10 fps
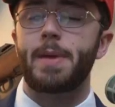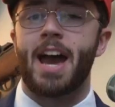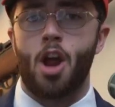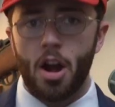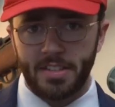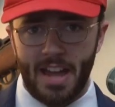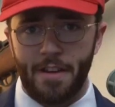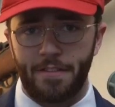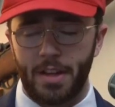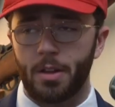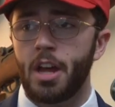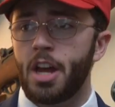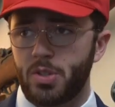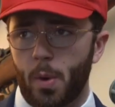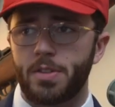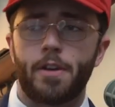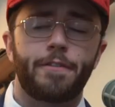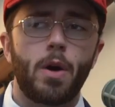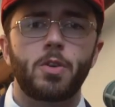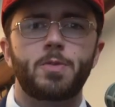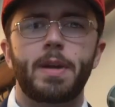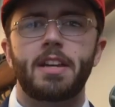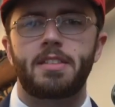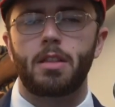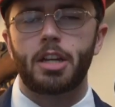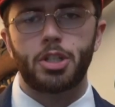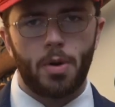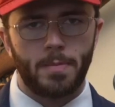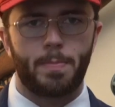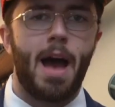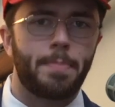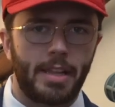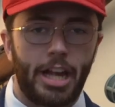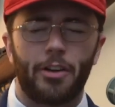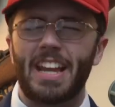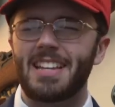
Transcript: to be on our side feel towards our voters because they look at Trump's popularity,